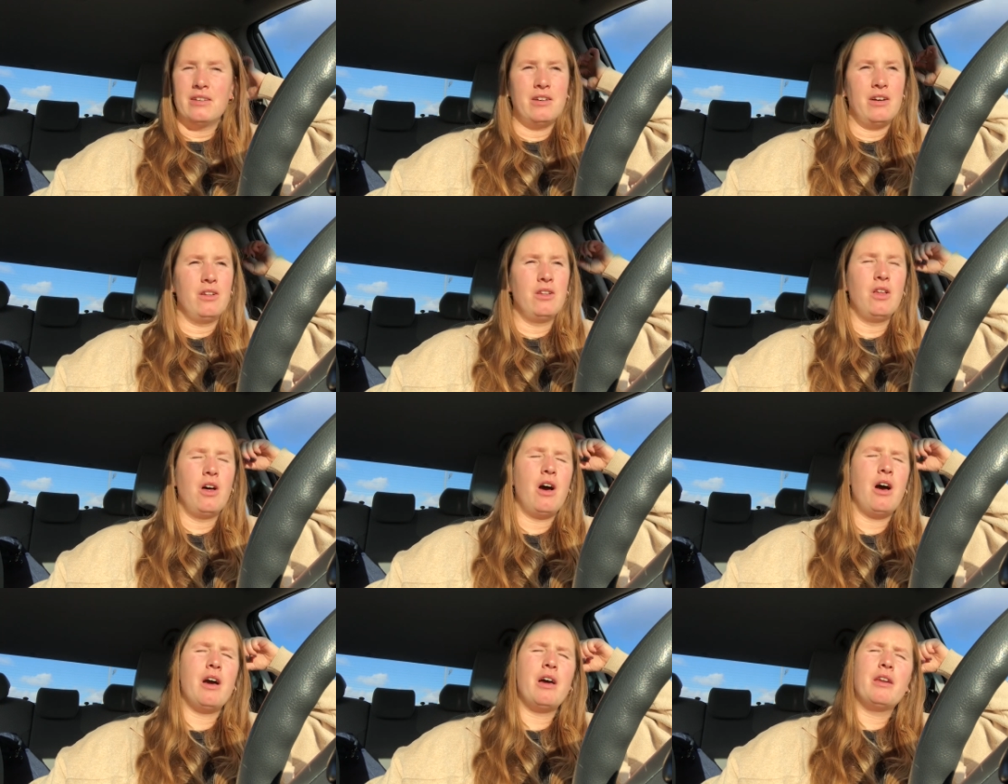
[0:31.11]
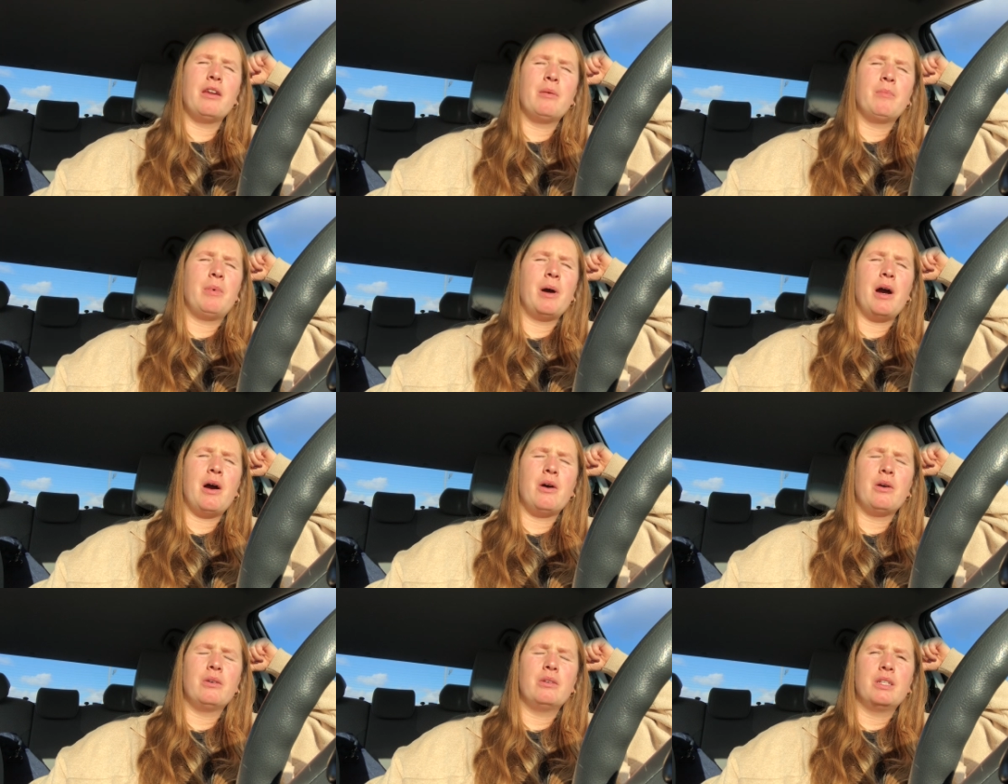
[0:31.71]
a lot
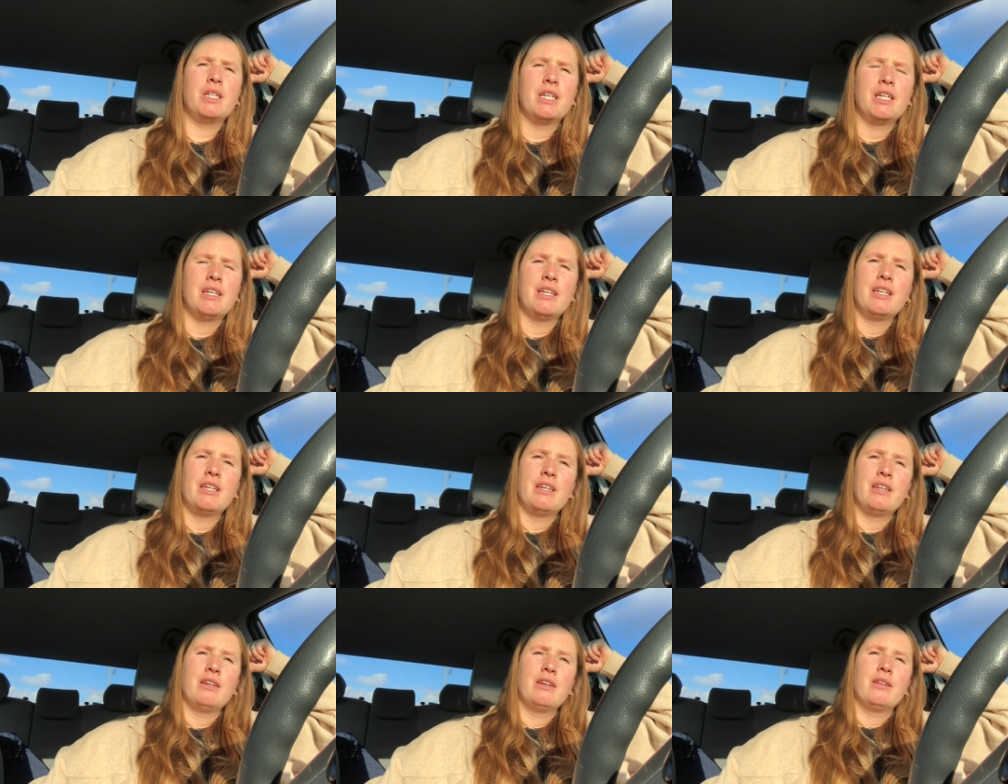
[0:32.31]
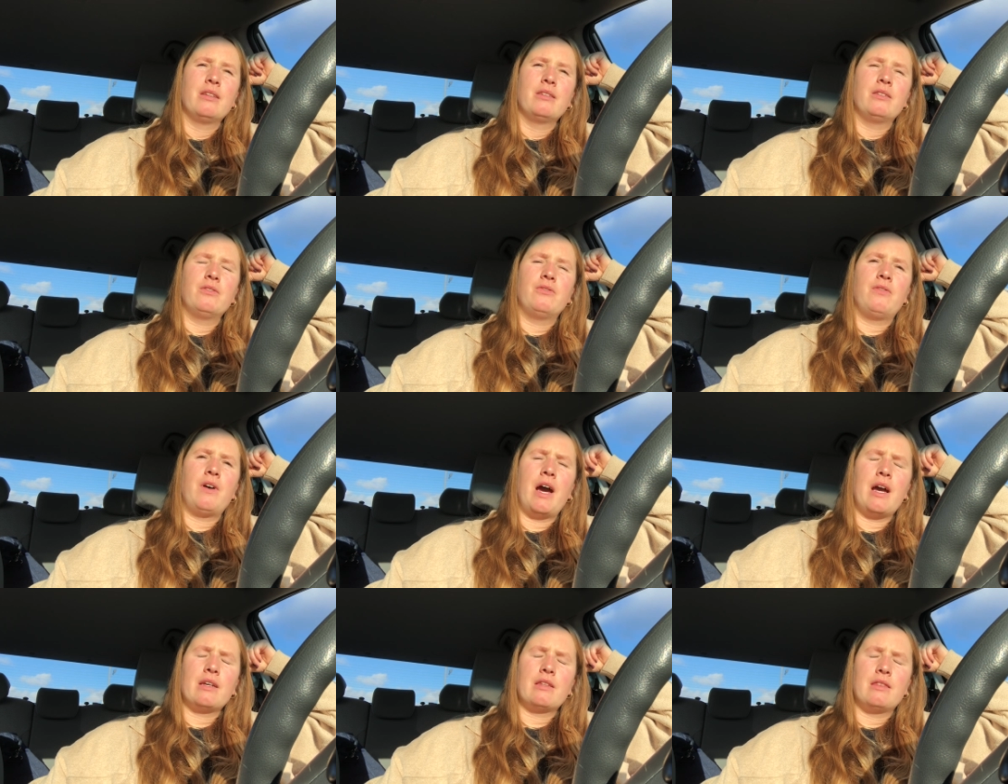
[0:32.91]
about the
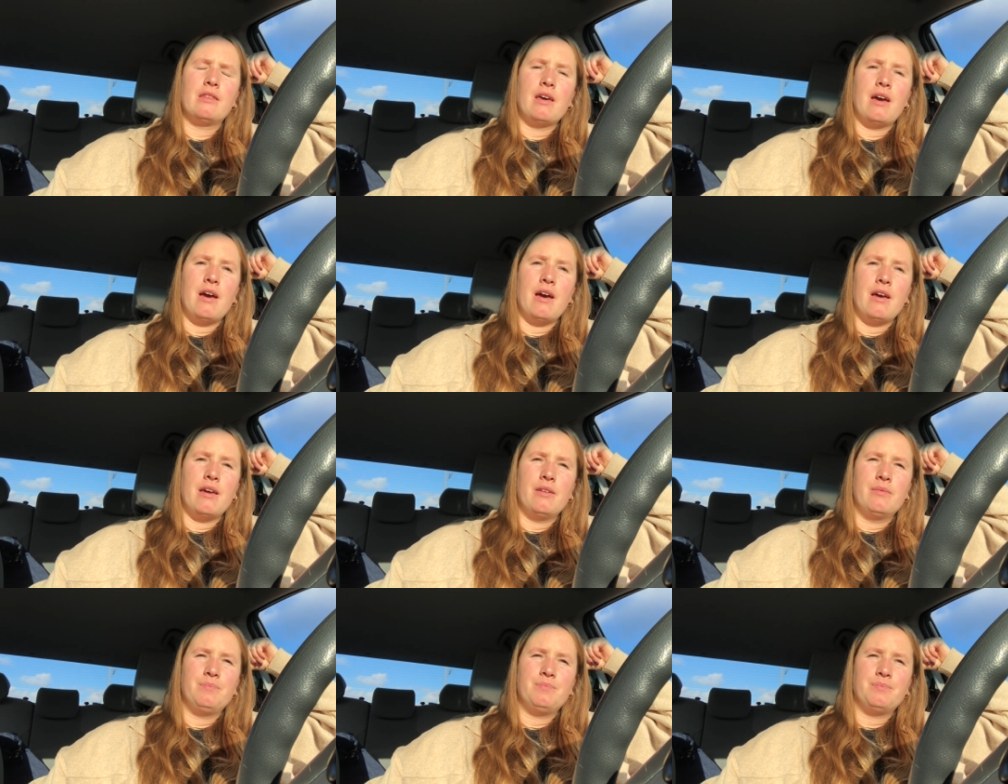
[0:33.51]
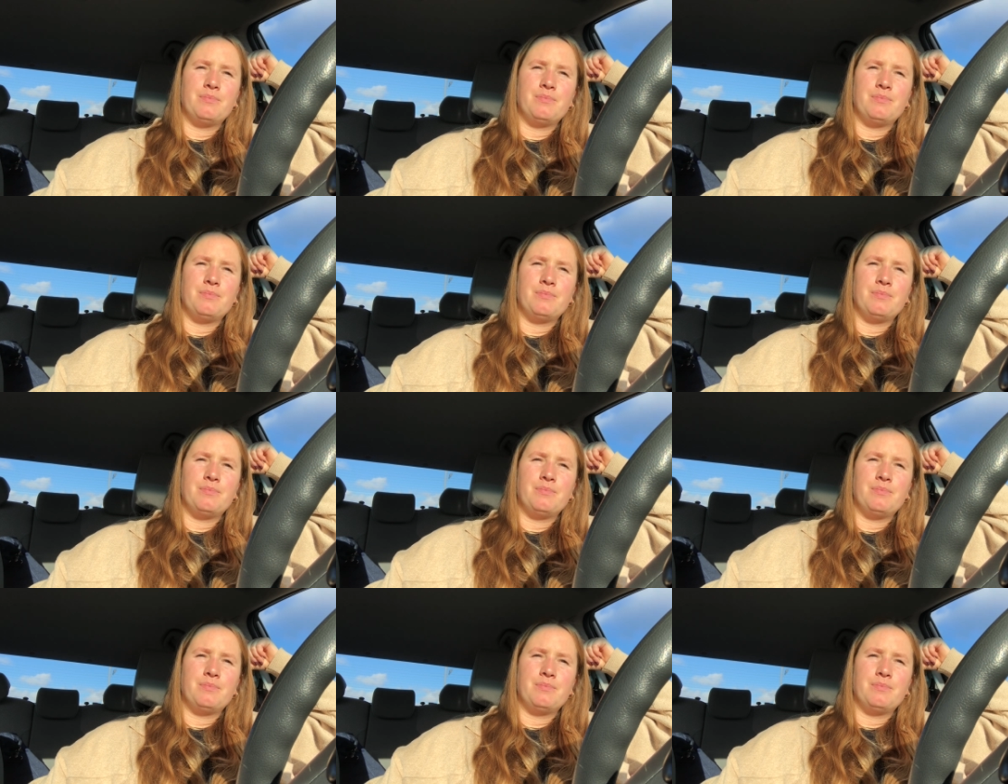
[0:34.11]
fact that